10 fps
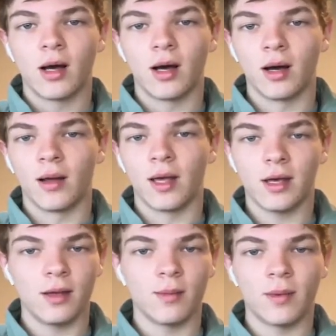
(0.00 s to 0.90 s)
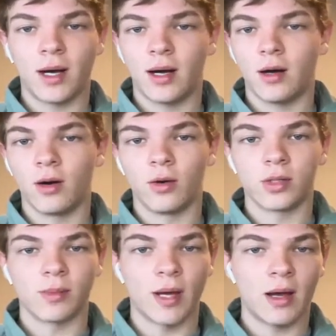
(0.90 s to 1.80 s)
Uh, him, Aho,
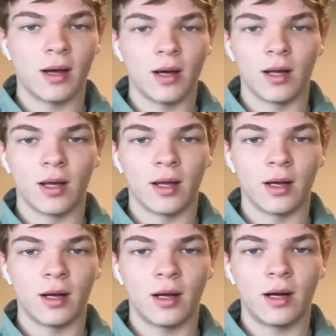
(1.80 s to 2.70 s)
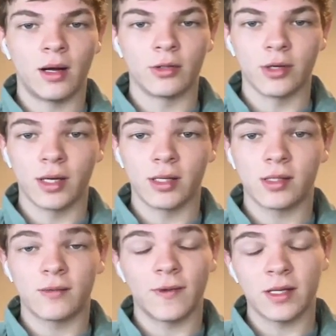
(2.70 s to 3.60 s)
uh, and Andrei
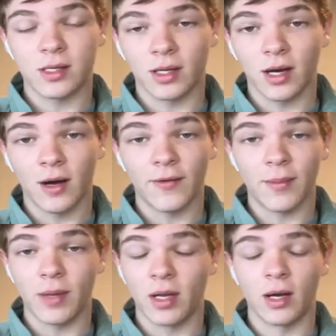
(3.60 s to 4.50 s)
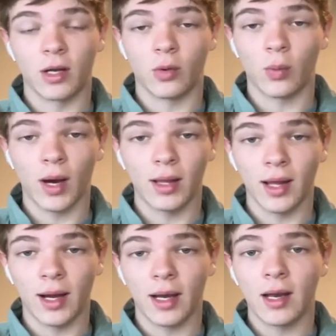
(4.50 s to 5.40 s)
Svechnikov have been a great
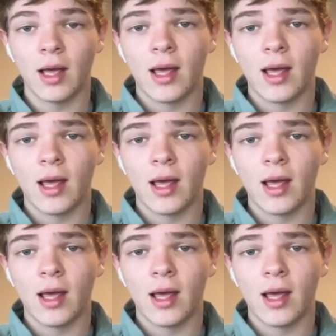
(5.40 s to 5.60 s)
line